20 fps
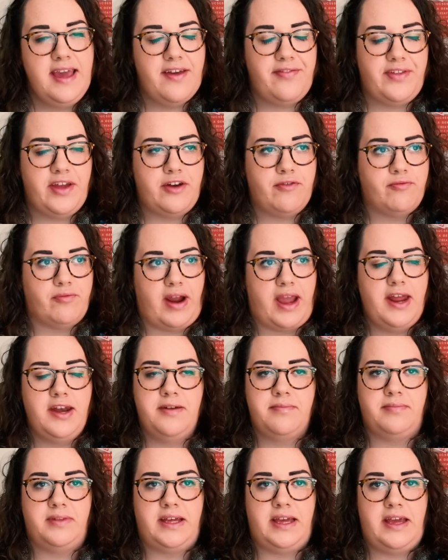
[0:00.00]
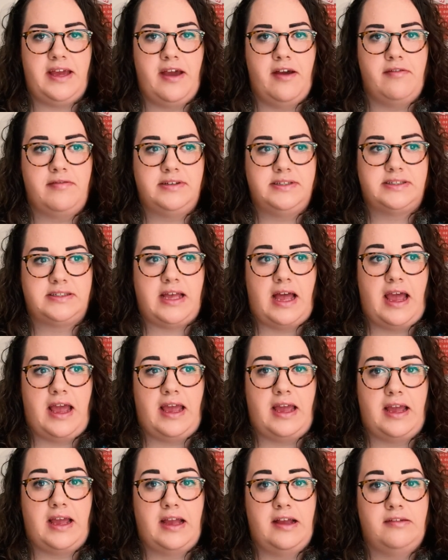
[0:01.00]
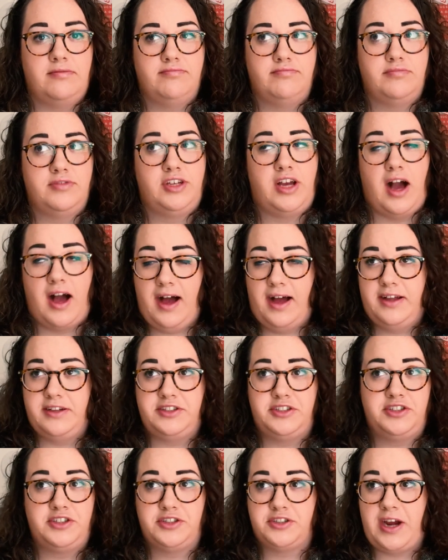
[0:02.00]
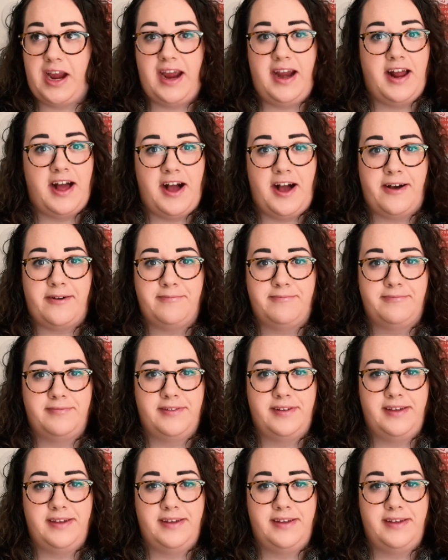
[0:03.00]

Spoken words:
and then randomly it was like God straight up